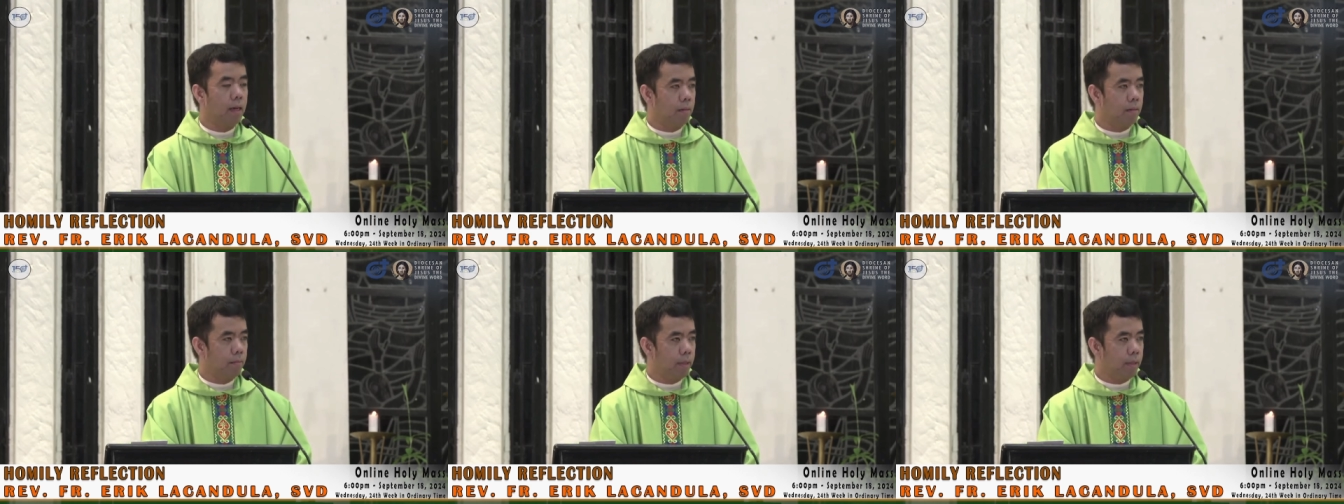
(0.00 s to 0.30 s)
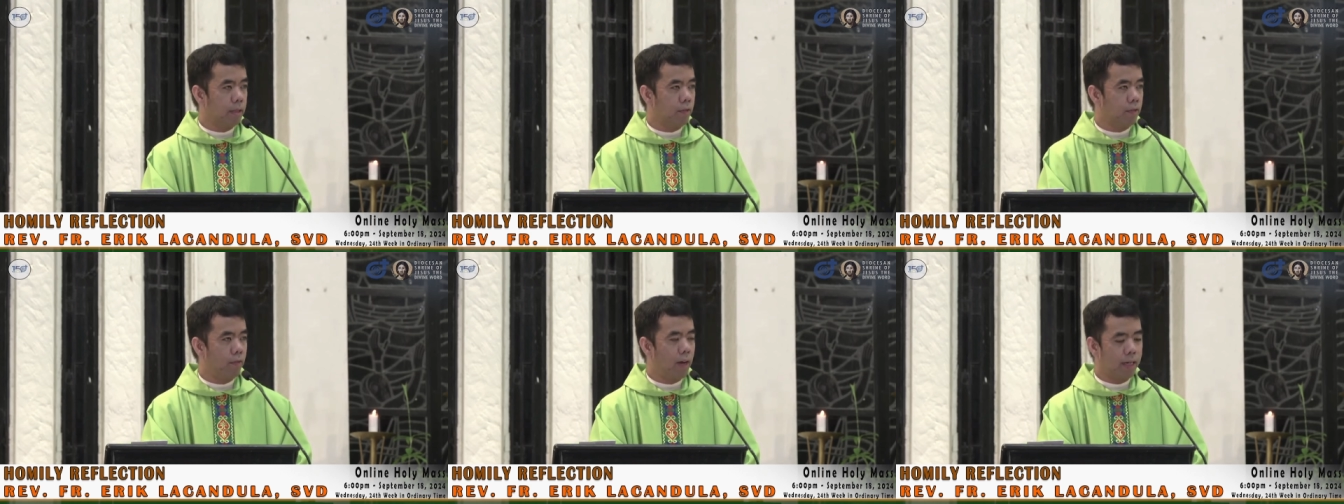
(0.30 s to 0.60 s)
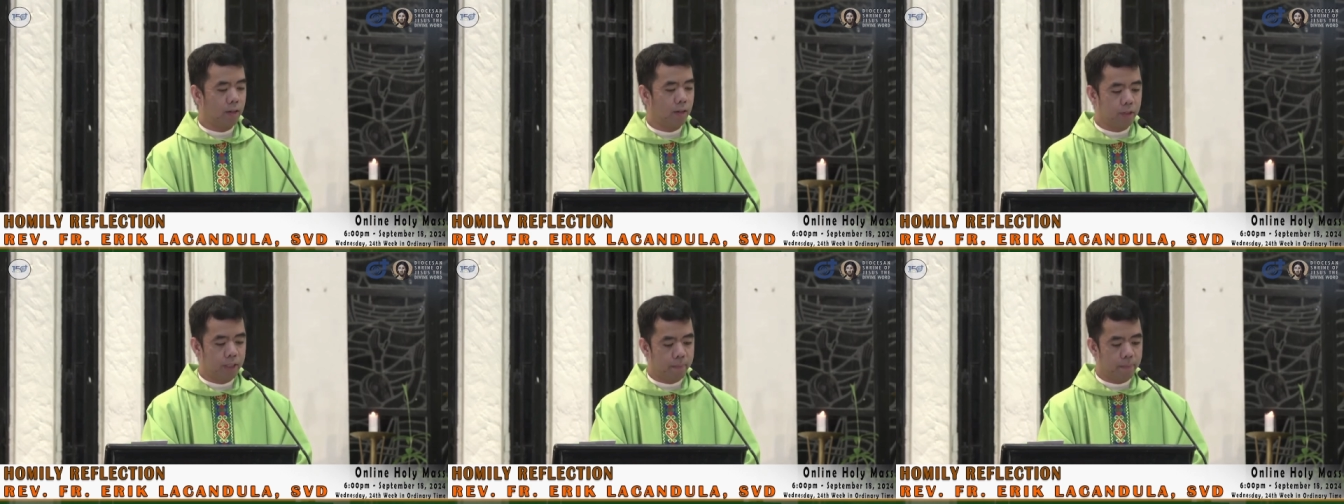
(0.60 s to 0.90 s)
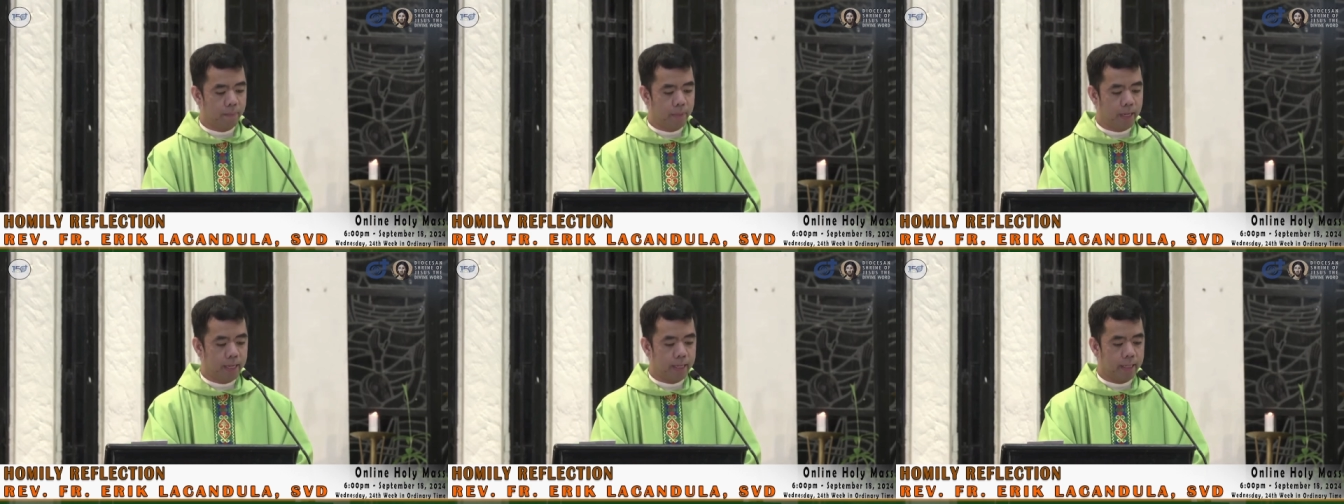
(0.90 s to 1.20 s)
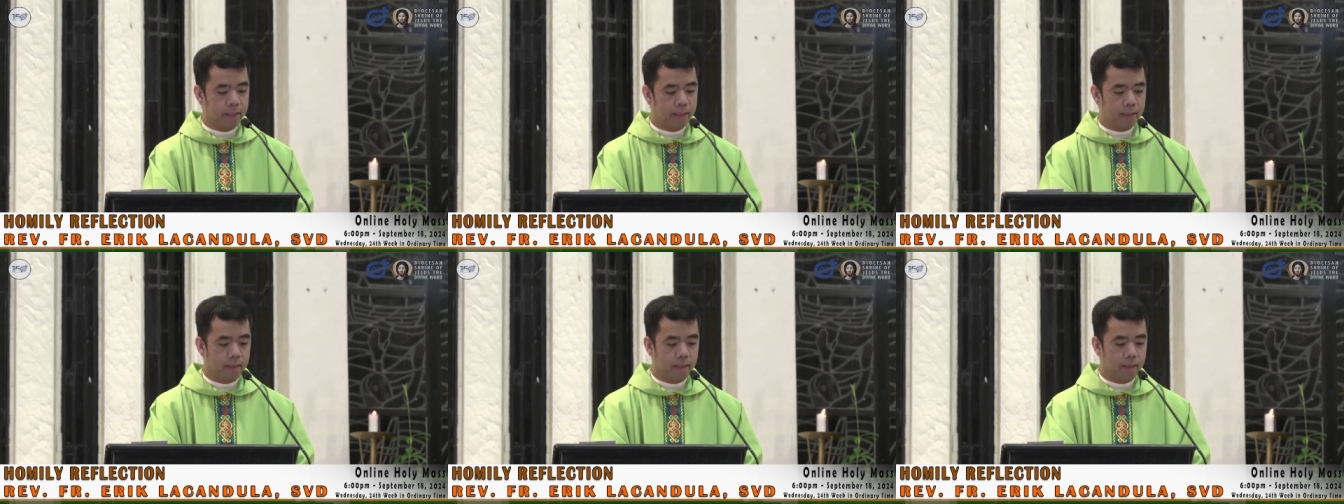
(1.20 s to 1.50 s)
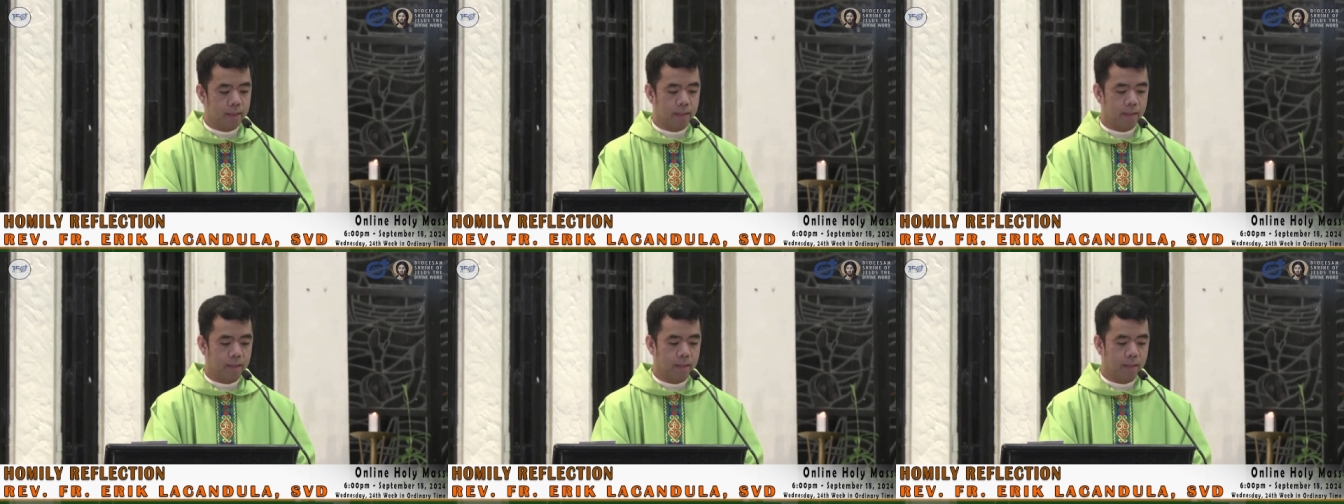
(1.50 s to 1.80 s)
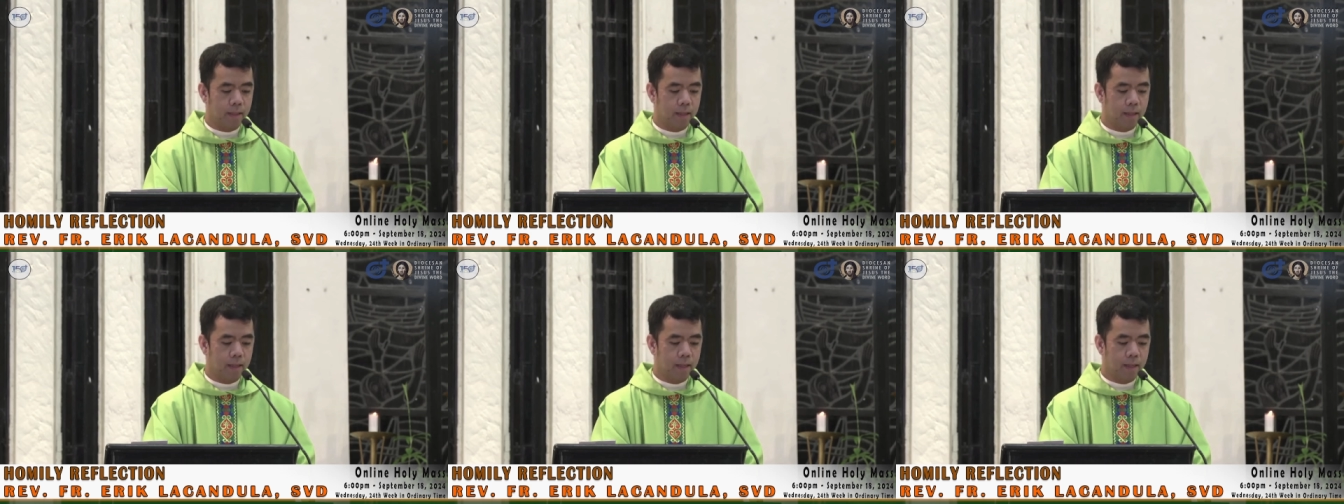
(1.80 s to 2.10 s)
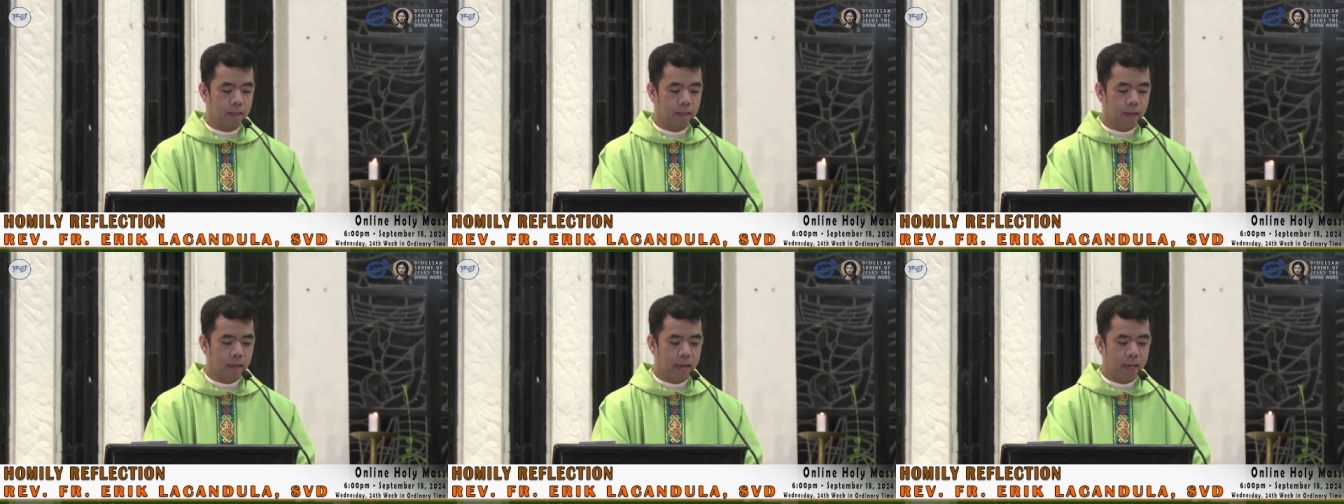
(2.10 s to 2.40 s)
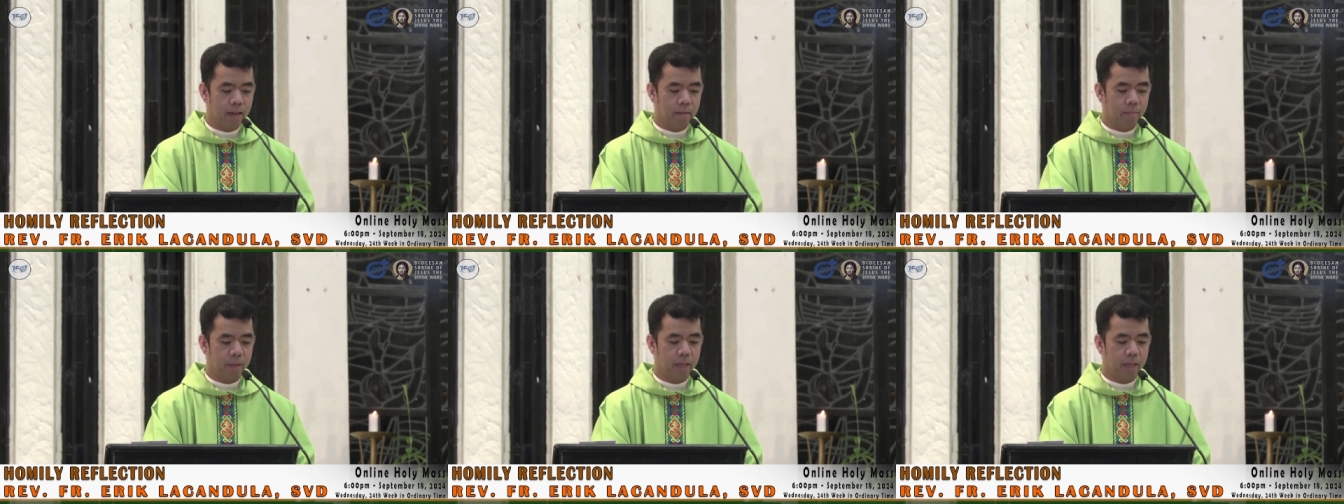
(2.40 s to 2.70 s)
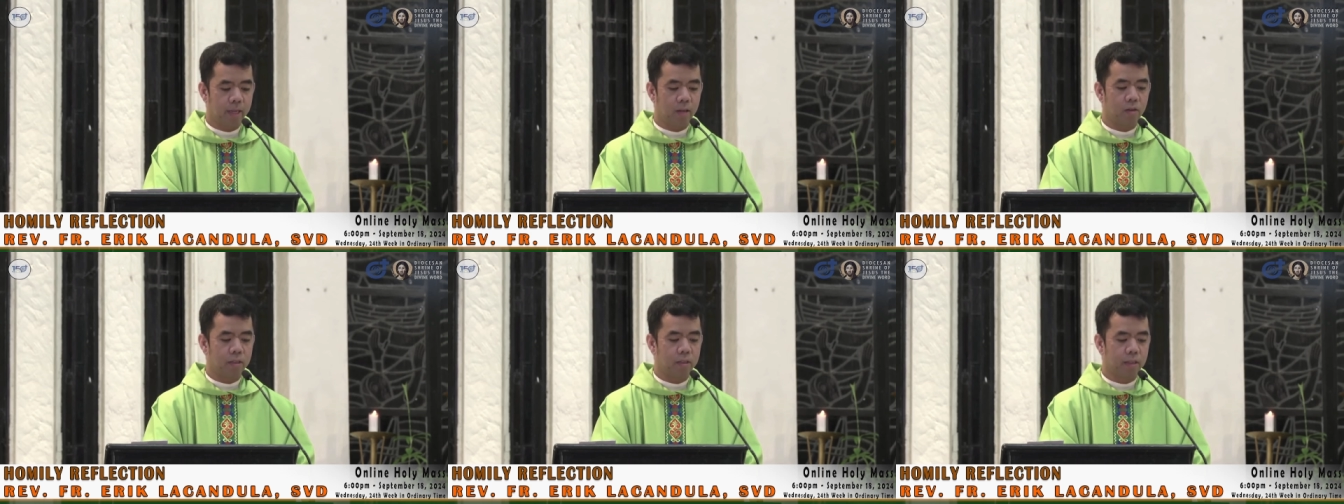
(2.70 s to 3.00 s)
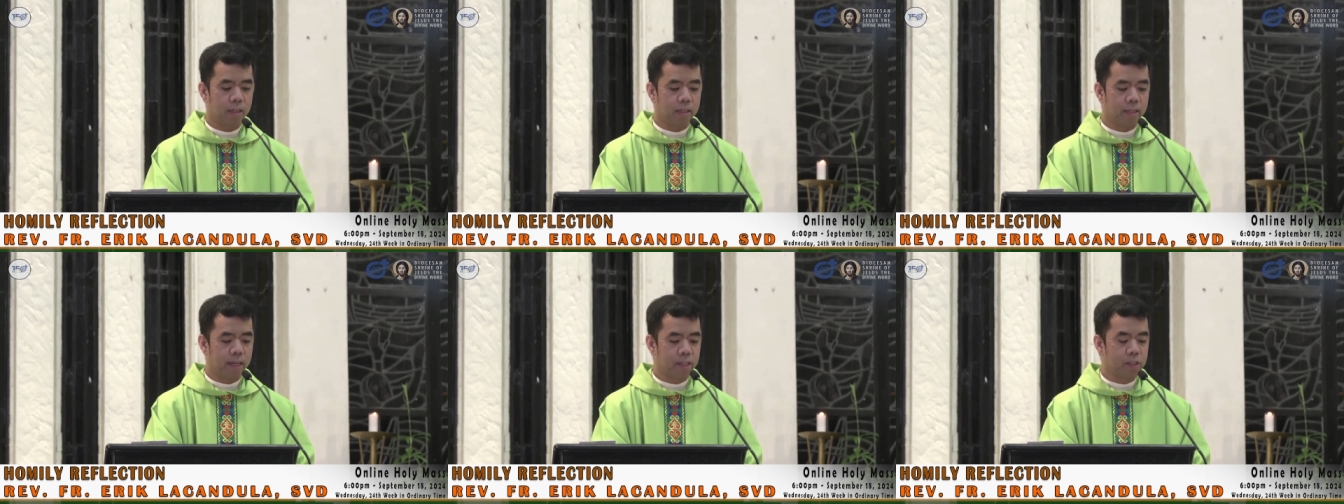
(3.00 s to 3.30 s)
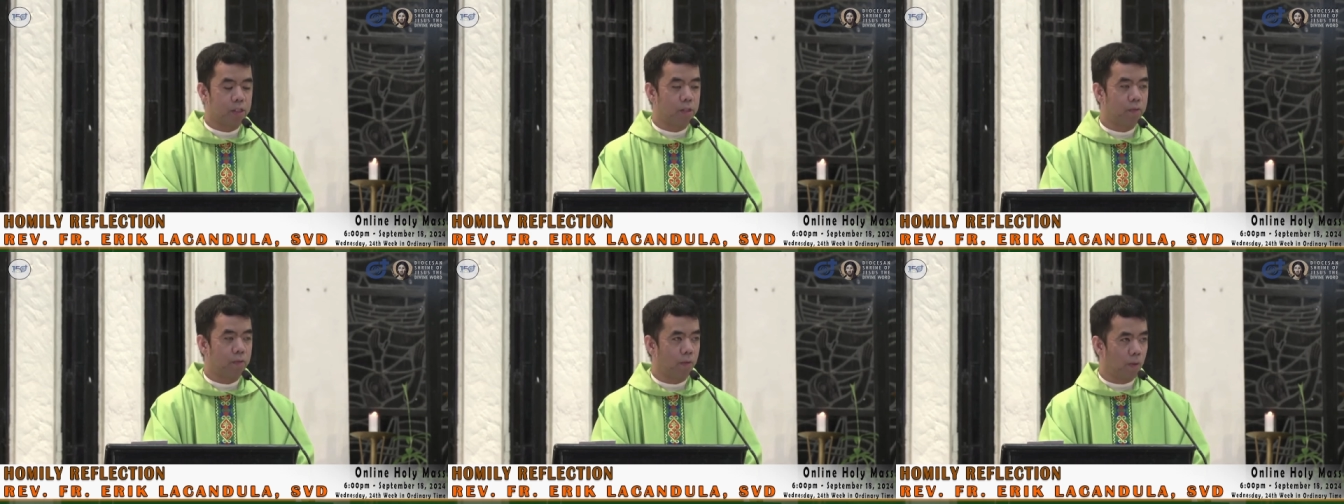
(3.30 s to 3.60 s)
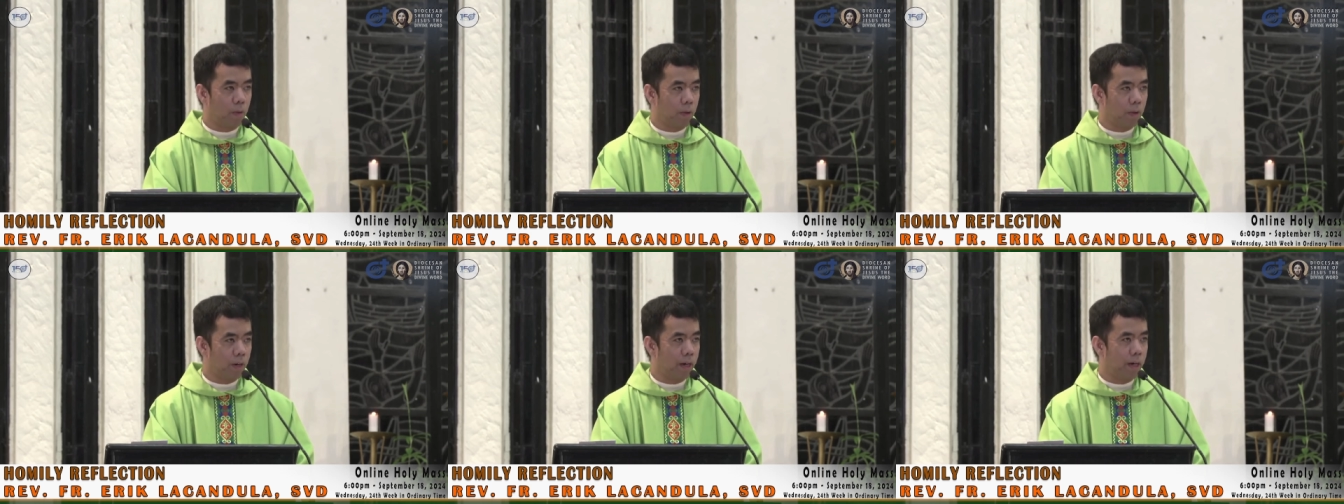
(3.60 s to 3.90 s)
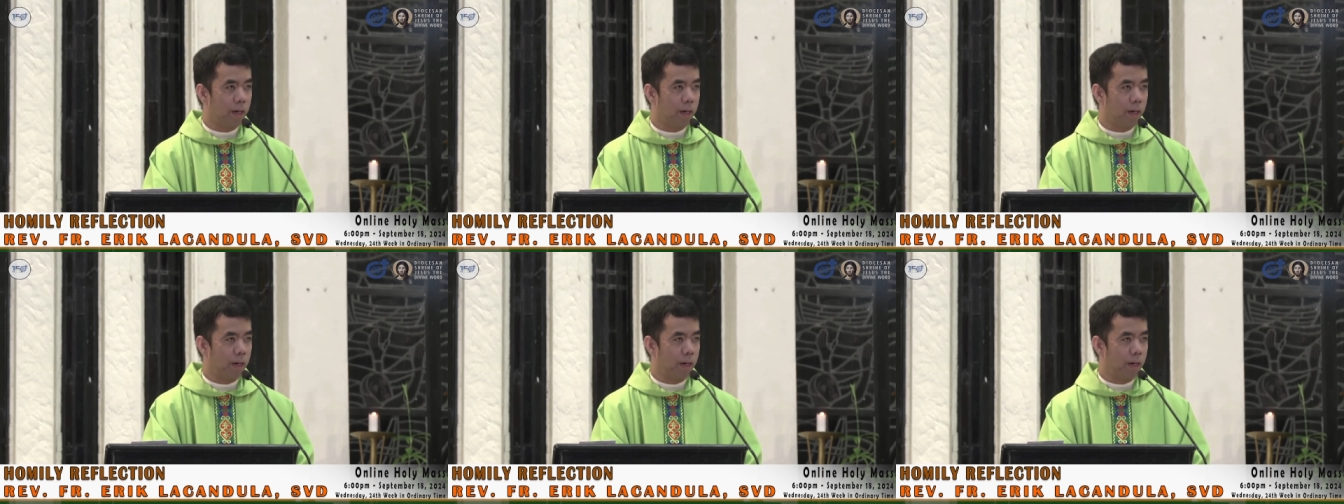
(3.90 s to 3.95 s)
but follow the beat and be on the dance floor.